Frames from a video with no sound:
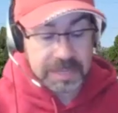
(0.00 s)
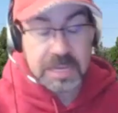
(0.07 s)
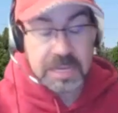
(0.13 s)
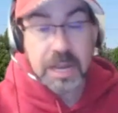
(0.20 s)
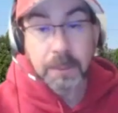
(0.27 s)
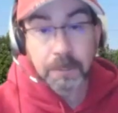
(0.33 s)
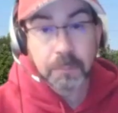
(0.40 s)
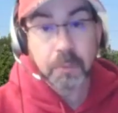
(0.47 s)

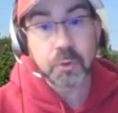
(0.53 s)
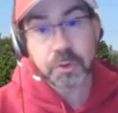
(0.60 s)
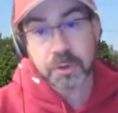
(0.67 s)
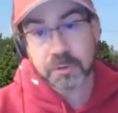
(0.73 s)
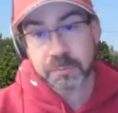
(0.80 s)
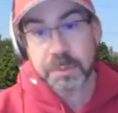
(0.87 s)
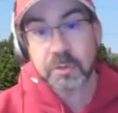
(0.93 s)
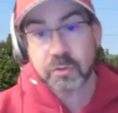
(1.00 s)
number
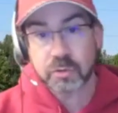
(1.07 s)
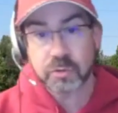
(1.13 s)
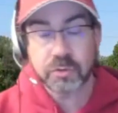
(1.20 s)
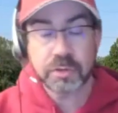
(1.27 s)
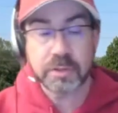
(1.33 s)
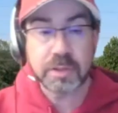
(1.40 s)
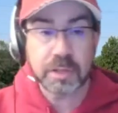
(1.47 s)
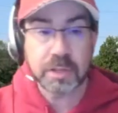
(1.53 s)
of
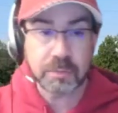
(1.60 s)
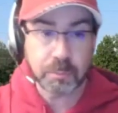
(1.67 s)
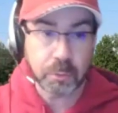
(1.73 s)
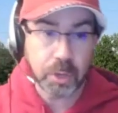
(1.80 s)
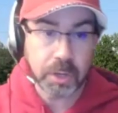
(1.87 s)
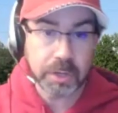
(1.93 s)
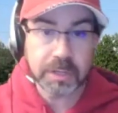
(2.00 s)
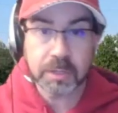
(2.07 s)
pitchers that they have
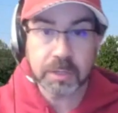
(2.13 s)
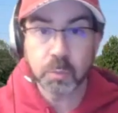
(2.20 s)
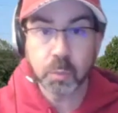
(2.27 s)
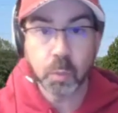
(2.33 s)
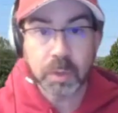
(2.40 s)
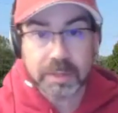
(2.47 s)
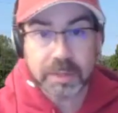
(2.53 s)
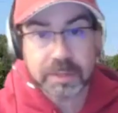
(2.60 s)
brought in,
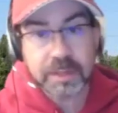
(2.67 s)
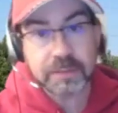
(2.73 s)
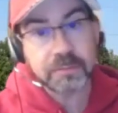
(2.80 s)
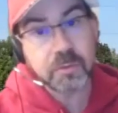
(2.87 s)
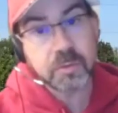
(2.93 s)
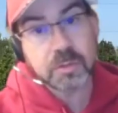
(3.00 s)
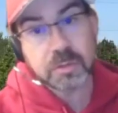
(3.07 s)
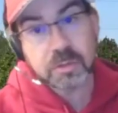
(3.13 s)
what they've
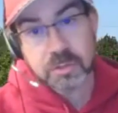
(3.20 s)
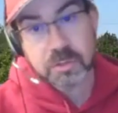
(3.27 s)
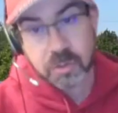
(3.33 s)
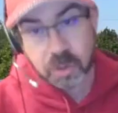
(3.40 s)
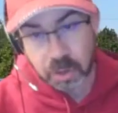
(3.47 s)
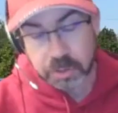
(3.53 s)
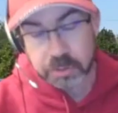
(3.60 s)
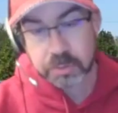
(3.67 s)

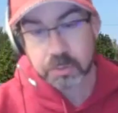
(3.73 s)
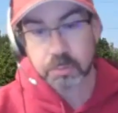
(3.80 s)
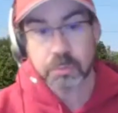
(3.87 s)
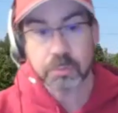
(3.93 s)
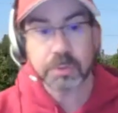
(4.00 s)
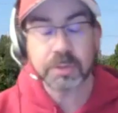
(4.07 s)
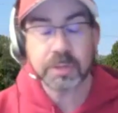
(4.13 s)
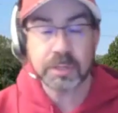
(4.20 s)
gone
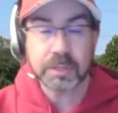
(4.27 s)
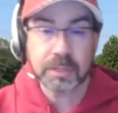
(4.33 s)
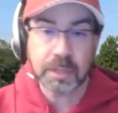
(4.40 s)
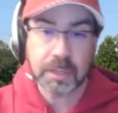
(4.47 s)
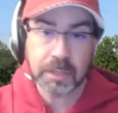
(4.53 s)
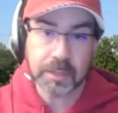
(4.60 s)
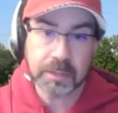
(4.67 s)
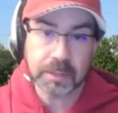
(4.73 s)
through in
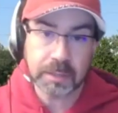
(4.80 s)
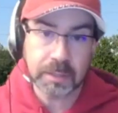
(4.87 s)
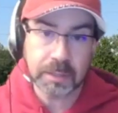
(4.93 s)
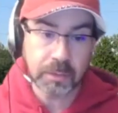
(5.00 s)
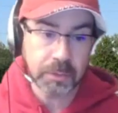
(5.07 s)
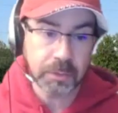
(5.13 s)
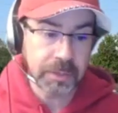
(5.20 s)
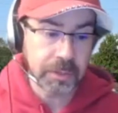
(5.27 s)

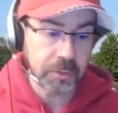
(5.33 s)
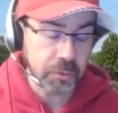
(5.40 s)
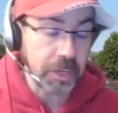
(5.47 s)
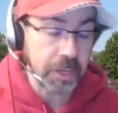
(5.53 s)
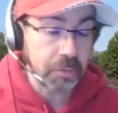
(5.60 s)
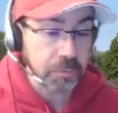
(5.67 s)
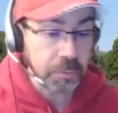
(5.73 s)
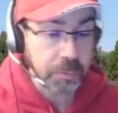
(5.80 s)
the
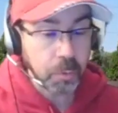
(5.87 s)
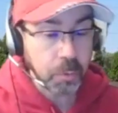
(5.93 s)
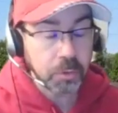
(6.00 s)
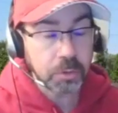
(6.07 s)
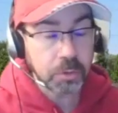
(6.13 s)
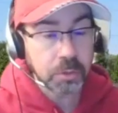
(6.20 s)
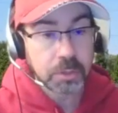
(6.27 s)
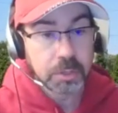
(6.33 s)
transfer
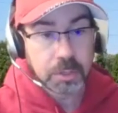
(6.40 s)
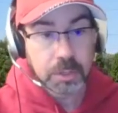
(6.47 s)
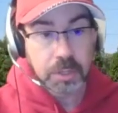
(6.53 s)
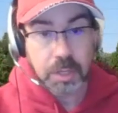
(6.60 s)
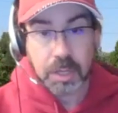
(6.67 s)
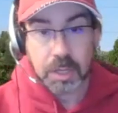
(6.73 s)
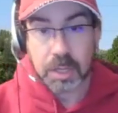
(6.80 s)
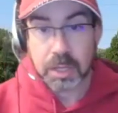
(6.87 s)
portal,
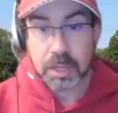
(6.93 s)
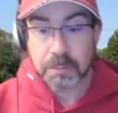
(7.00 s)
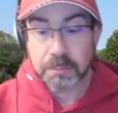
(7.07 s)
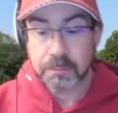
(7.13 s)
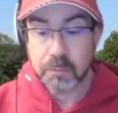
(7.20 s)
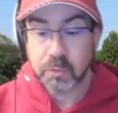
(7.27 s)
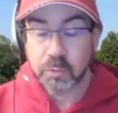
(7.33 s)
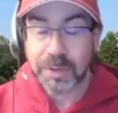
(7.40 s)

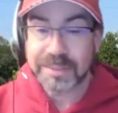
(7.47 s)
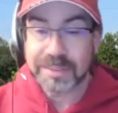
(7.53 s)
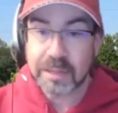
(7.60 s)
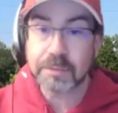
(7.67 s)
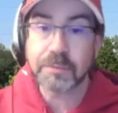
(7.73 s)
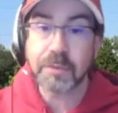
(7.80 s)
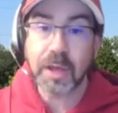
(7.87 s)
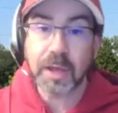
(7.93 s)
to
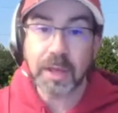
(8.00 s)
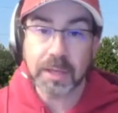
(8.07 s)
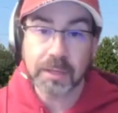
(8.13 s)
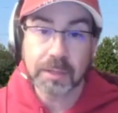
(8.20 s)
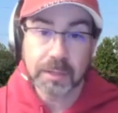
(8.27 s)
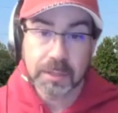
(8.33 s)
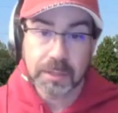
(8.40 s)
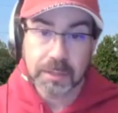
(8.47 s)
identify
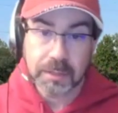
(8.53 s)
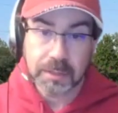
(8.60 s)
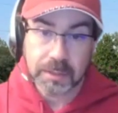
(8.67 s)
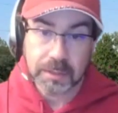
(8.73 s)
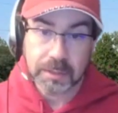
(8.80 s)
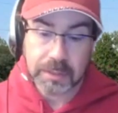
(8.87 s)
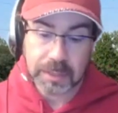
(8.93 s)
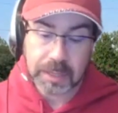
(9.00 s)

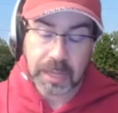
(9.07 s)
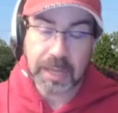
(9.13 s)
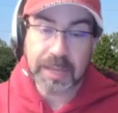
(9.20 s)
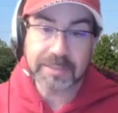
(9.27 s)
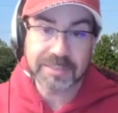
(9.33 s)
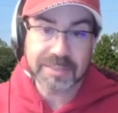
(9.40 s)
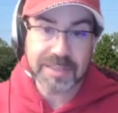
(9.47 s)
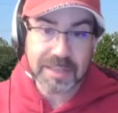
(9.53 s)

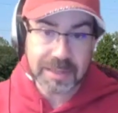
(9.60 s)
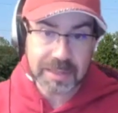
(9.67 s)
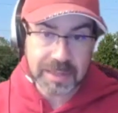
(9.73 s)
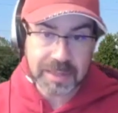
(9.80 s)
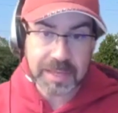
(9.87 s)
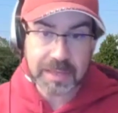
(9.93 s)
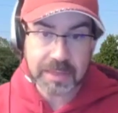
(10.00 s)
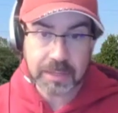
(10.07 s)
guys that
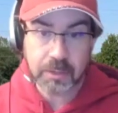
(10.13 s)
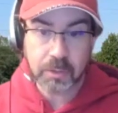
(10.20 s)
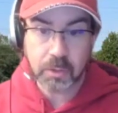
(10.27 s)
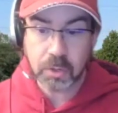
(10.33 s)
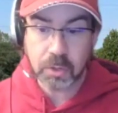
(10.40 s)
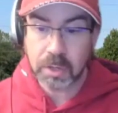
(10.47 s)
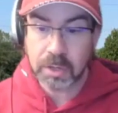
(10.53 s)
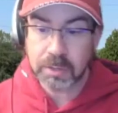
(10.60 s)
they think
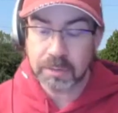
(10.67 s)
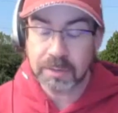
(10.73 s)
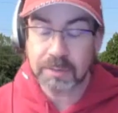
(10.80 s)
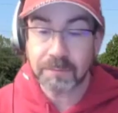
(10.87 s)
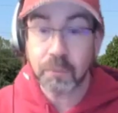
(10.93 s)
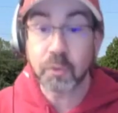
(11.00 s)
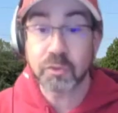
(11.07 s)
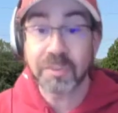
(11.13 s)
that,
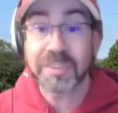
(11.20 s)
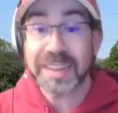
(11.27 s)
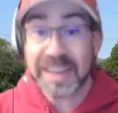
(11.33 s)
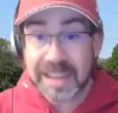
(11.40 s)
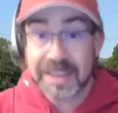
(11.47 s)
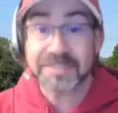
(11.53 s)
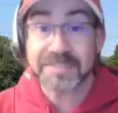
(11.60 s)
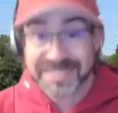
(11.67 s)
first of all, that
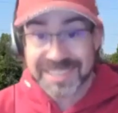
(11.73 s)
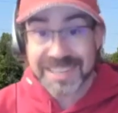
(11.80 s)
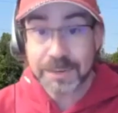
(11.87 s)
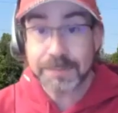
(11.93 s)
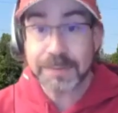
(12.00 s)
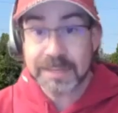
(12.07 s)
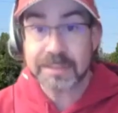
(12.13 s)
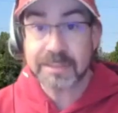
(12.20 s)
have
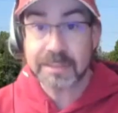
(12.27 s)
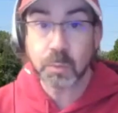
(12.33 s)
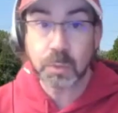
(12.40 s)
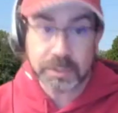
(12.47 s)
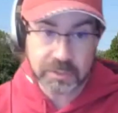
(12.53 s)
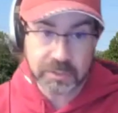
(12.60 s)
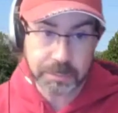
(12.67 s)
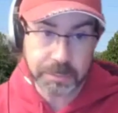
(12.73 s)
significant
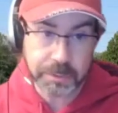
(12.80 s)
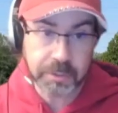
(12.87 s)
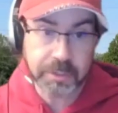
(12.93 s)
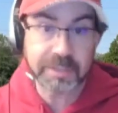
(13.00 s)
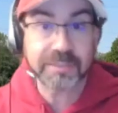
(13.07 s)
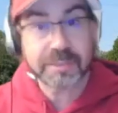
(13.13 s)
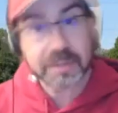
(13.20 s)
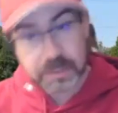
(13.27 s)
D1
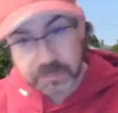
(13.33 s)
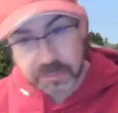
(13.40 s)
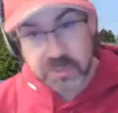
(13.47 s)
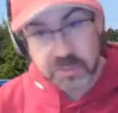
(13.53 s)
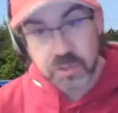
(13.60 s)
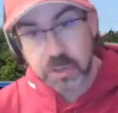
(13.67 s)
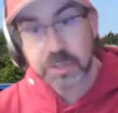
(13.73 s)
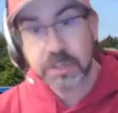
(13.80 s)
experience, that have
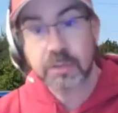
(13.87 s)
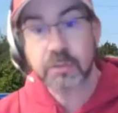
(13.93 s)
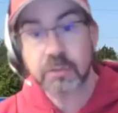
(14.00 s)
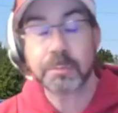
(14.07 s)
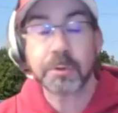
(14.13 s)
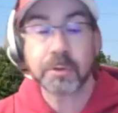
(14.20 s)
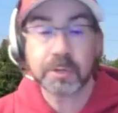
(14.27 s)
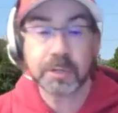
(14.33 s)
starting
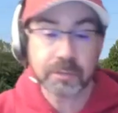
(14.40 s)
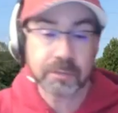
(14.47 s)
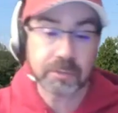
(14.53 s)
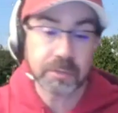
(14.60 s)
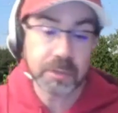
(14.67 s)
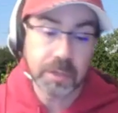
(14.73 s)
experience,